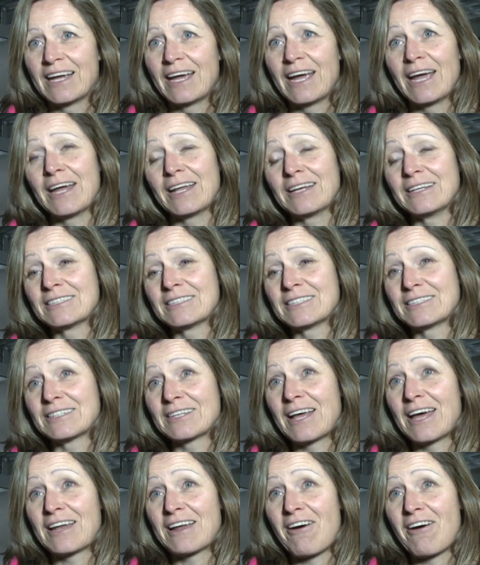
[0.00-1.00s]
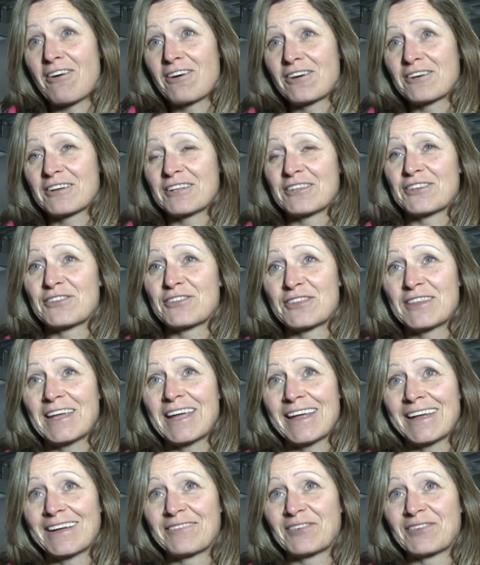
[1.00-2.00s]
And it's a lot harder than you
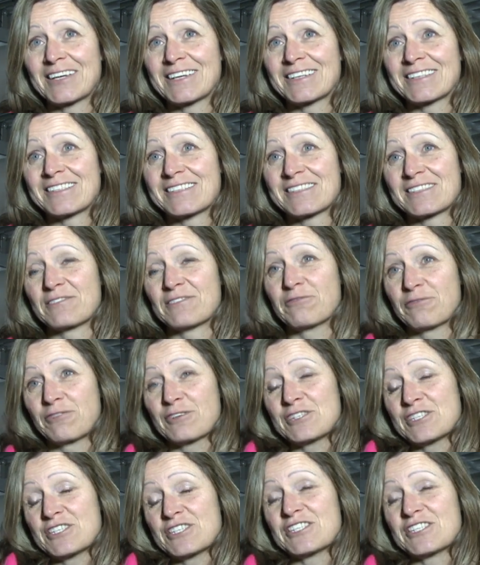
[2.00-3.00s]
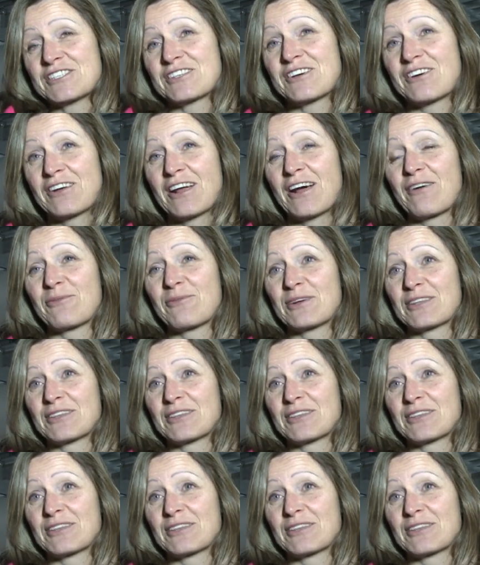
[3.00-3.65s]
think, because first you start out